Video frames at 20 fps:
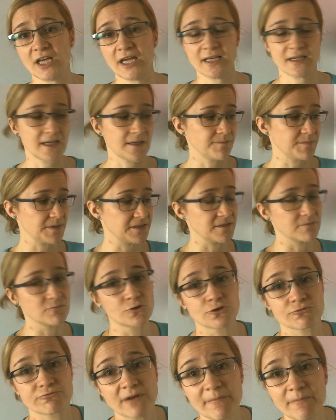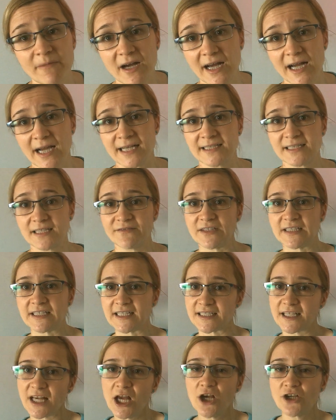It can be some grammar
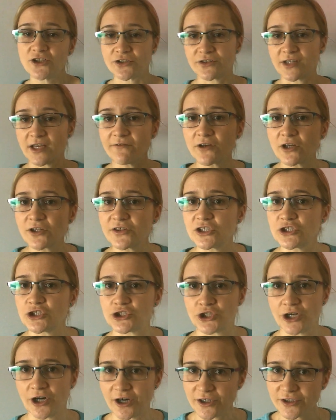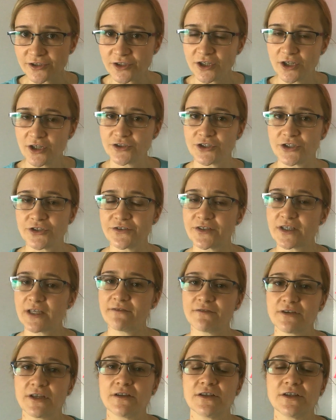activities. So they've got this choice. So
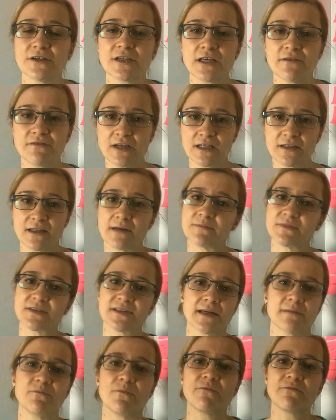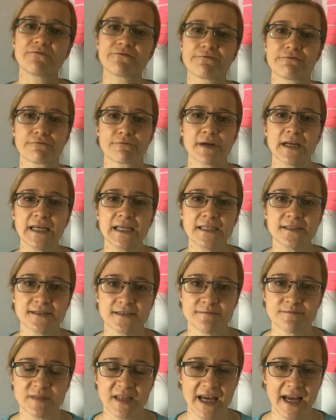you're giving them some
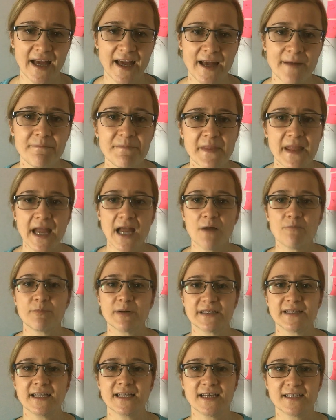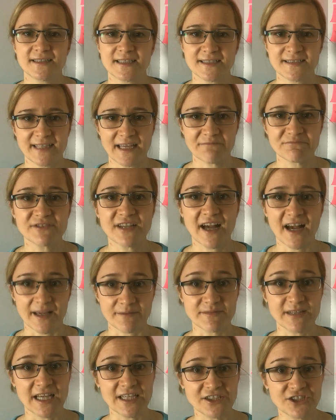freedom there, but then at the same time
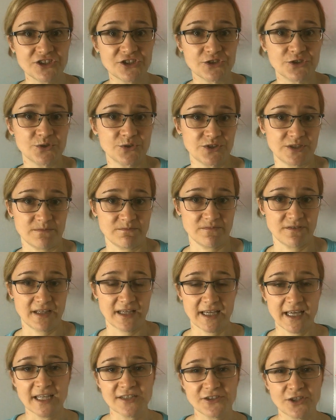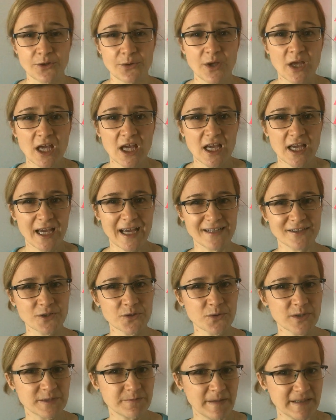they need to do something. So it's
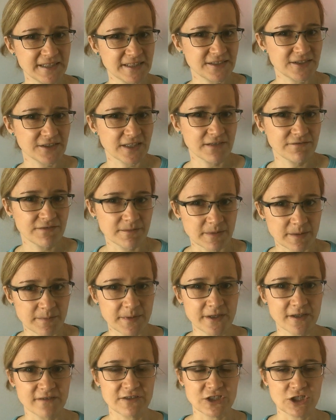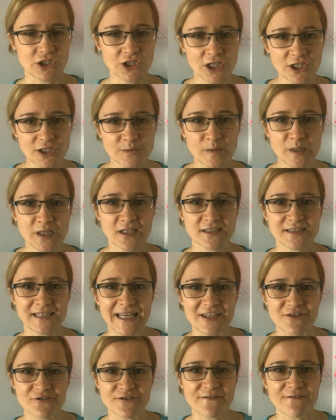always better to give them a bit of a choice, because they
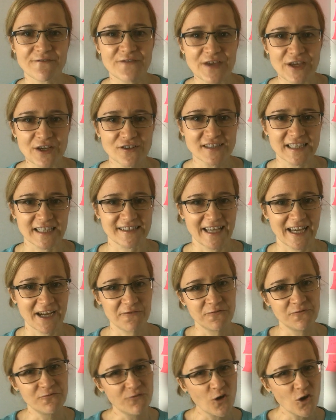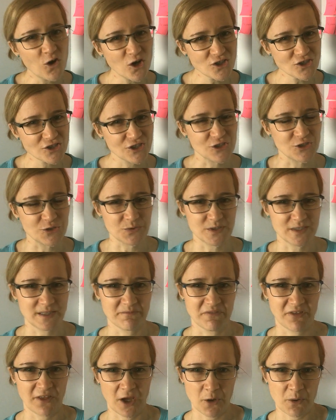don't feel that they are forced to do
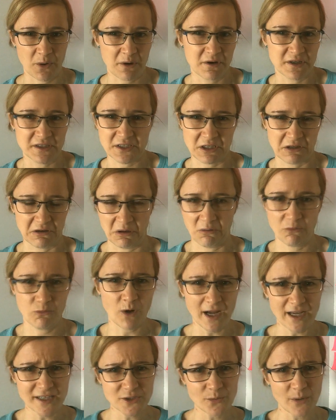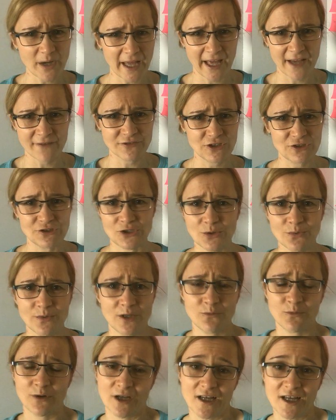something, whereas why do I have to do
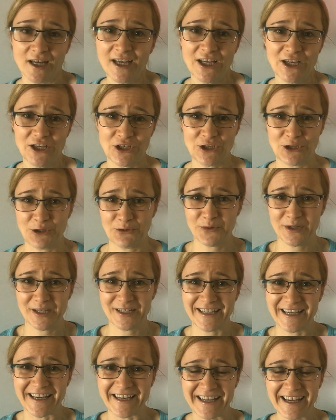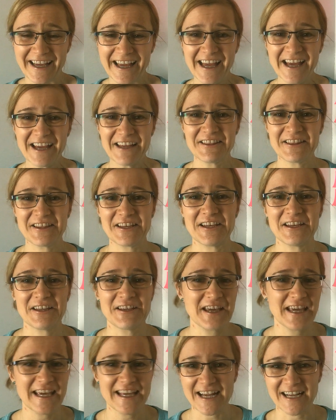it? Well,
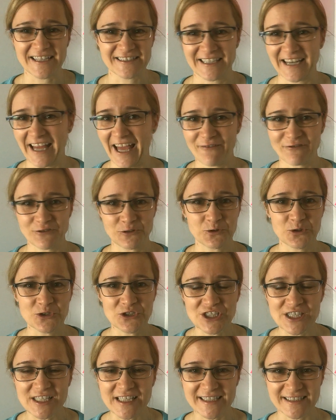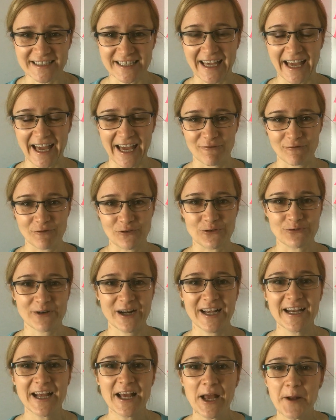he doesn't have to, or she doesn't have to,
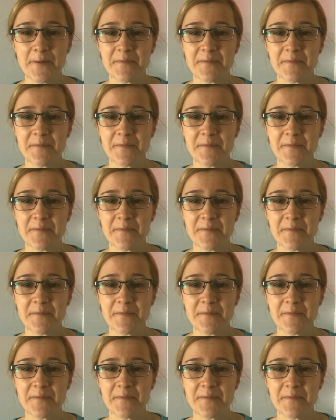right?